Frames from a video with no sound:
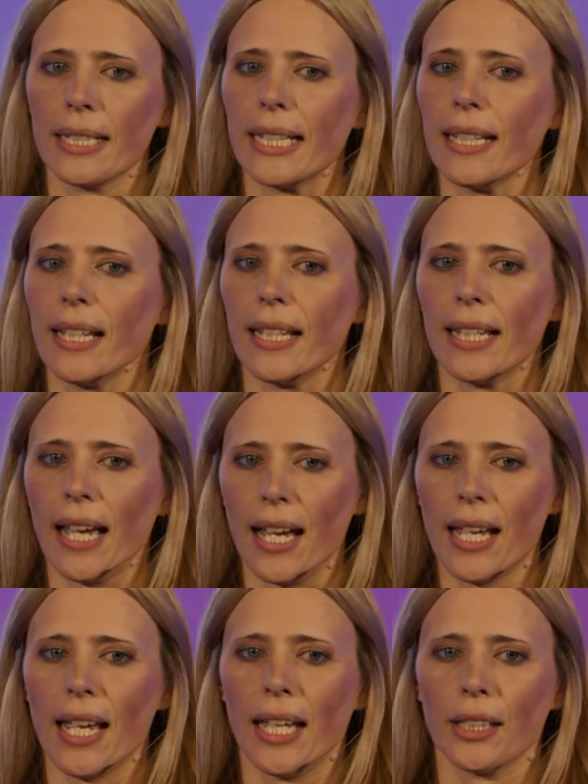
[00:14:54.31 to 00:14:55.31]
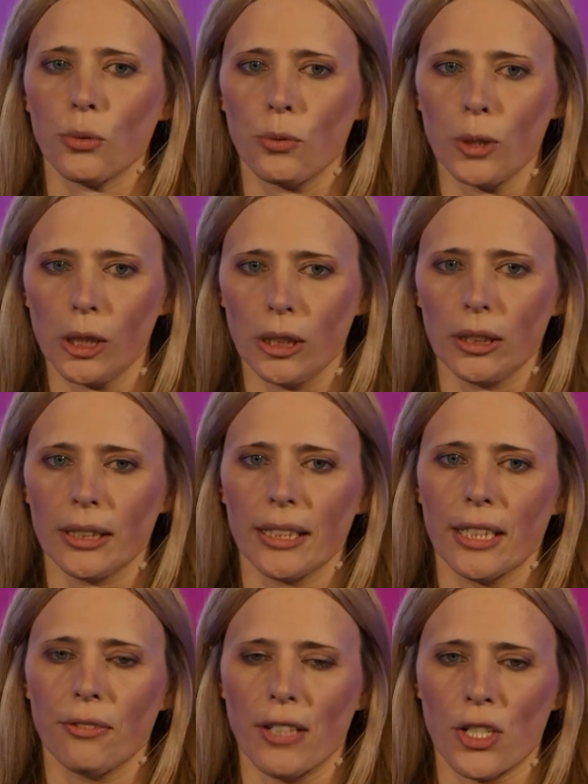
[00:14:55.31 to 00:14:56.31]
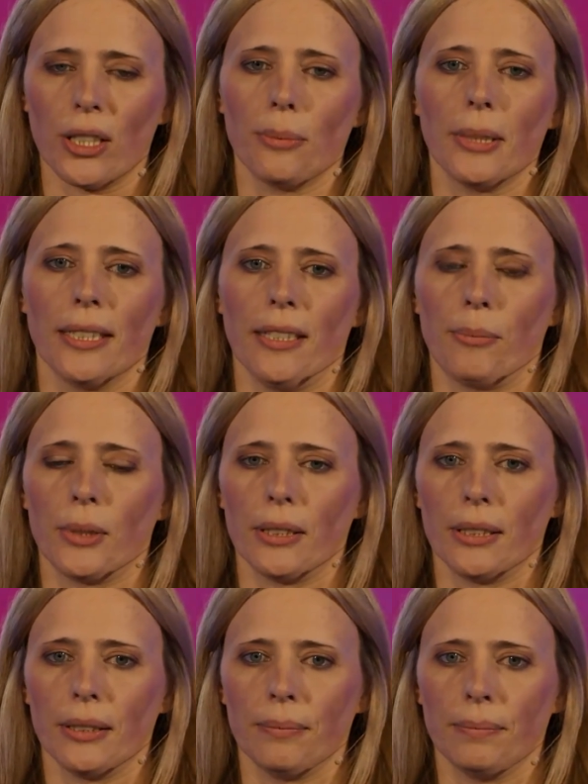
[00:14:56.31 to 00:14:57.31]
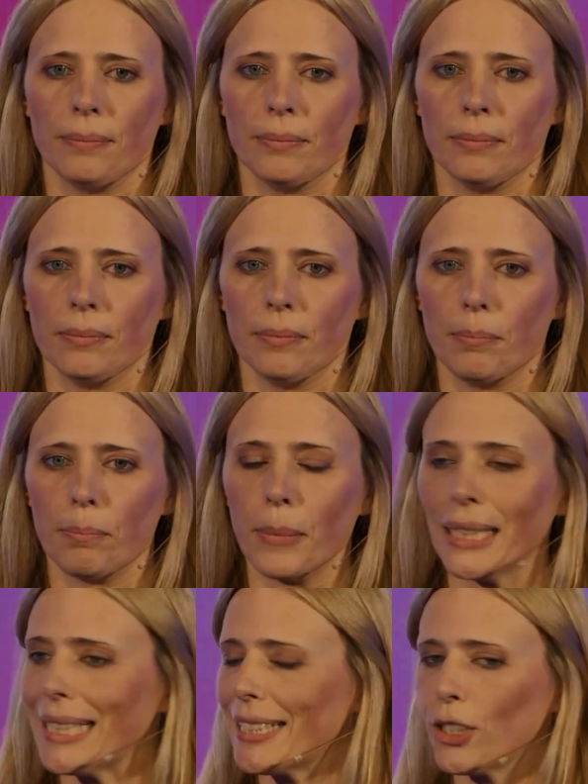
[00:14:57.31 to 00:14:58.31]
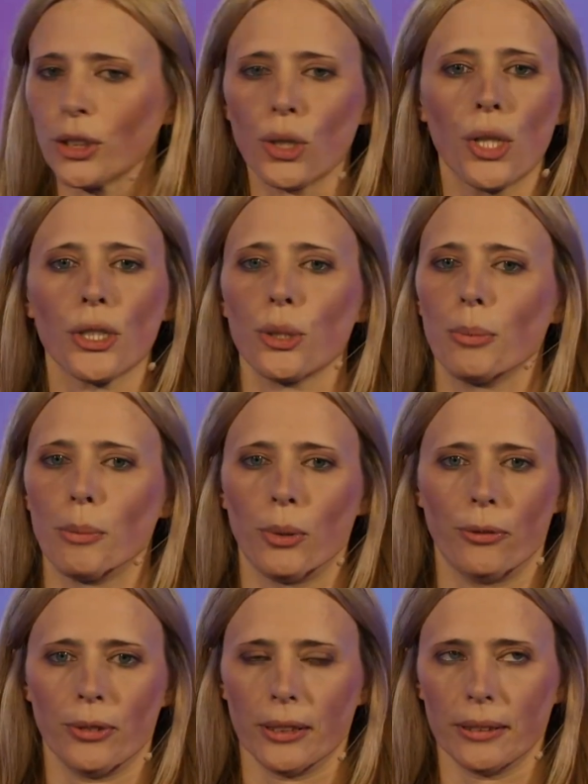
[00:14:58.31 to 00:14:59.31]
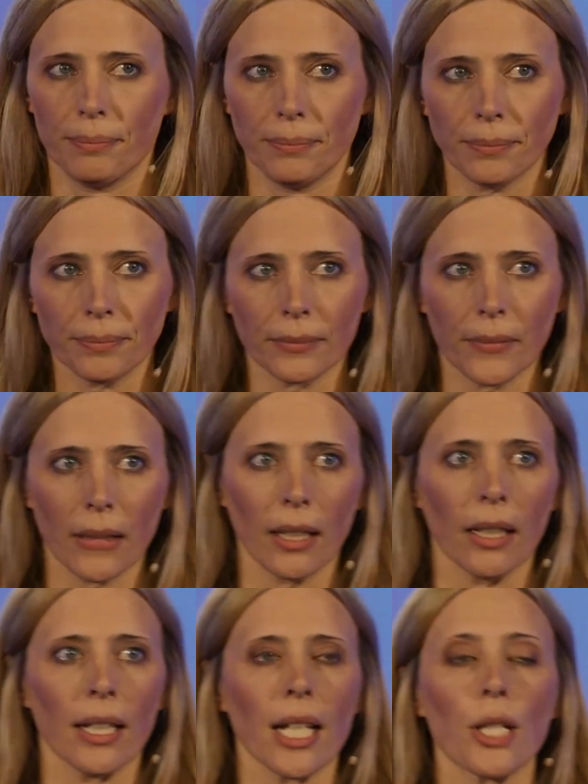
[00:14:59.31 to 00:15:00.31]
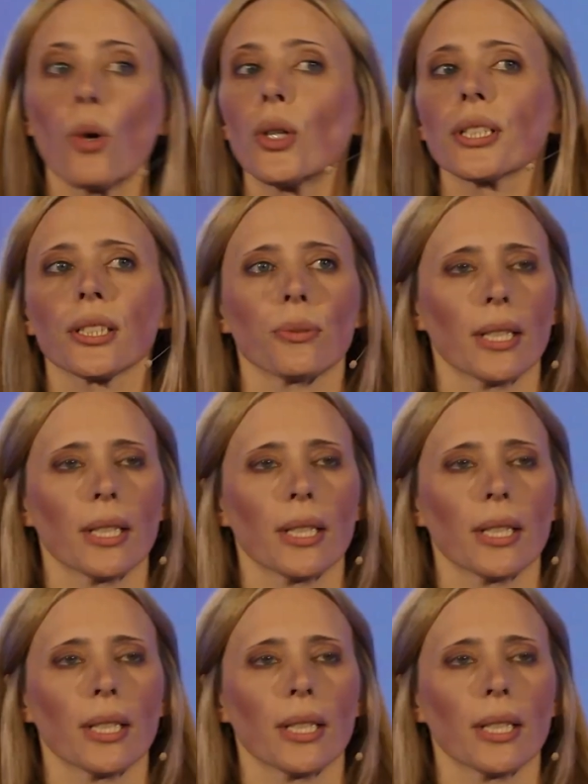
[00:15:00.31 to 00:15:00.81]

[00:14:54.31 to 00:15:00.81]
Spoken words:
The AI Act will eventually be adopted, but it's not going to be perfect. It won't